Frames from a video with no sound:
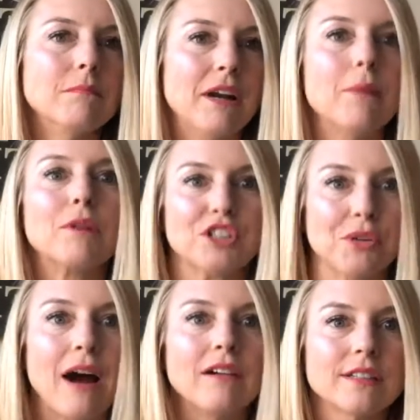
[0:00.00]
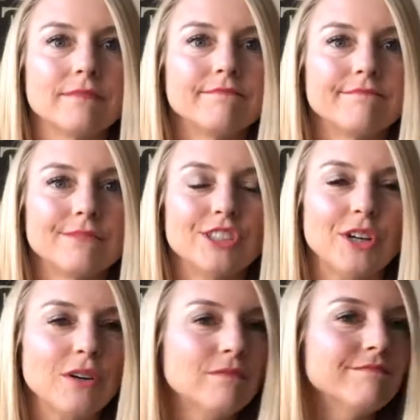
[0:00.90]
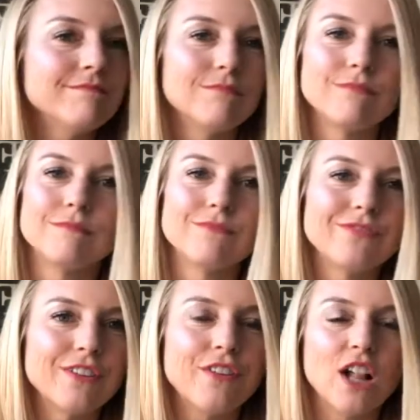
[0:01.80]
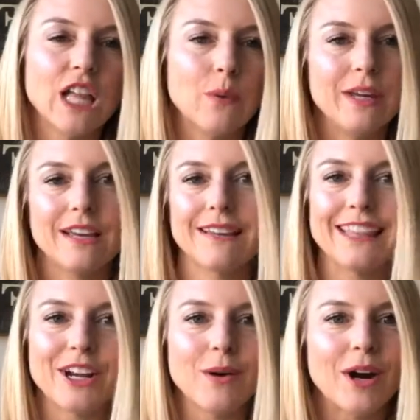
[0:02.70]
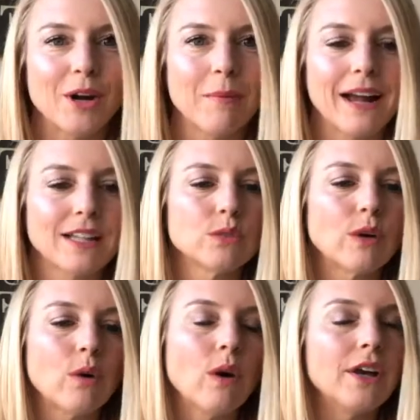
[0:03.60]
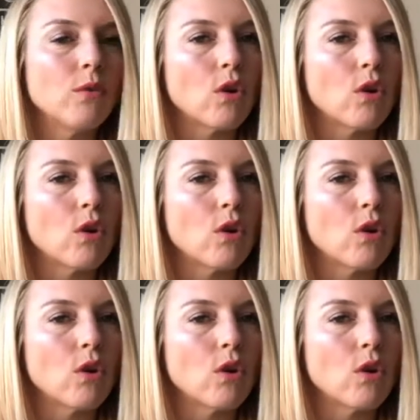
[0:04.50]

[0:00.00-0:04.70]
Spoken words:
but it burnt you out. So the following week, there you are, you're back at square one.